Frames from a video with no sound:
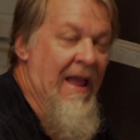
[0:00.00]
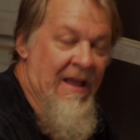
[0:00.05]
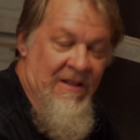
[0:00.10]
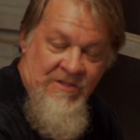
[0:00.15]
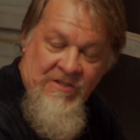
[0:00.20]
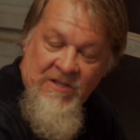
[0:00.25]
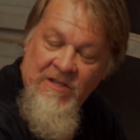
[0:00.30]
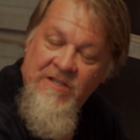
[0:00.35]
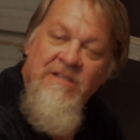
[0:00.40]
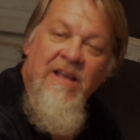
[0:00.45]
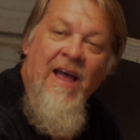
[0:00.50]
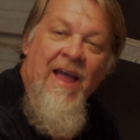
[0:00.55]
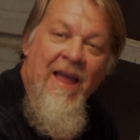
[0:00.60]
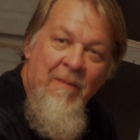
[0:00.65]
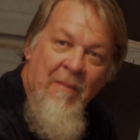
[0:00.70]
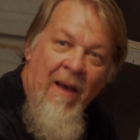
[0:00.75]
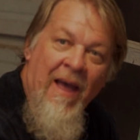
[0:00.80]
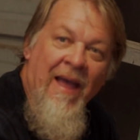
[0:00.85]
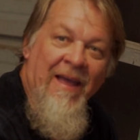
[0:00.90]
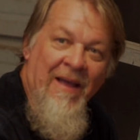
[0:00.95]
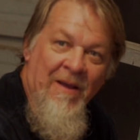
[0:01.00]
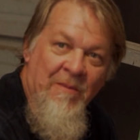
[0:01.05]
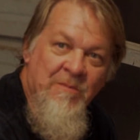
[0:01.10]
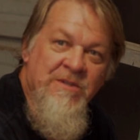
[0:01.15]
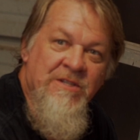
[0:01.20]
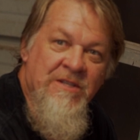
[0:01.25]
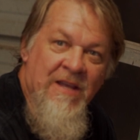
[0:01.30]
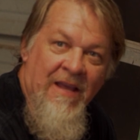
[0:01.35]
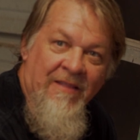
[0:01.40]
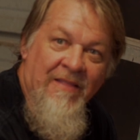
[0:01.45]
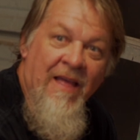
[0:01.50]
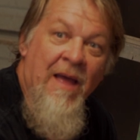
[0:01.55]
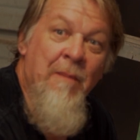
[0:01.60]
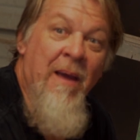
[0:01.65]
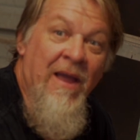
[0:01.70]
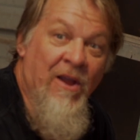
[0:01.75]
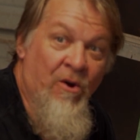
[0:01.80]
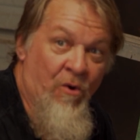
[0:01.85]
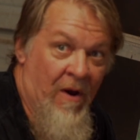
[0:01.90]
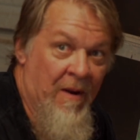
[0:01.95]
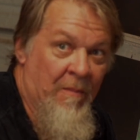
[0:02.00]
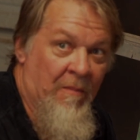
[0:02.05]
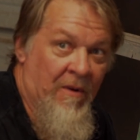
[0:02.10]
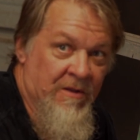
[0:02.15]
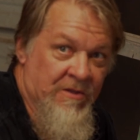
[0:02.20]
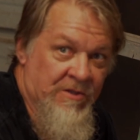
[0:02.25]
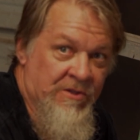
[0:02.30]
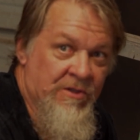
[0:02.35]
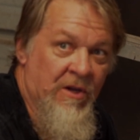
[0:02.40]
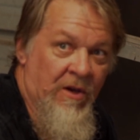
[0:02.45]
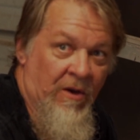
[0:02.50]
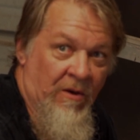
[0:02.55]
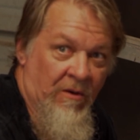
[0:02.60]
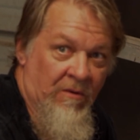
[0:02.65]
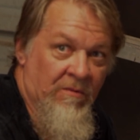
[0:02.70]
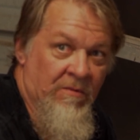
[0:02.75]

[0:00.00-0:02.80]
It's the same AMC. They make Gremlins, too.